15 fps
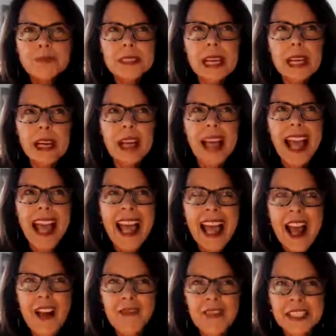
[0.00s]

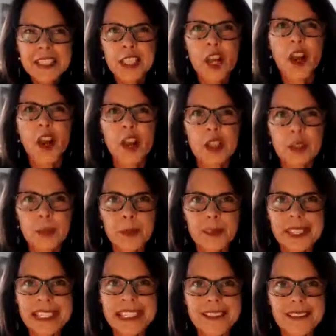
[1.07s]
have this
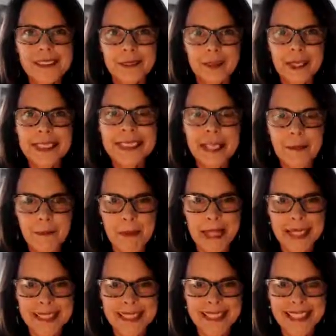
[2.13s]
harboring resentment,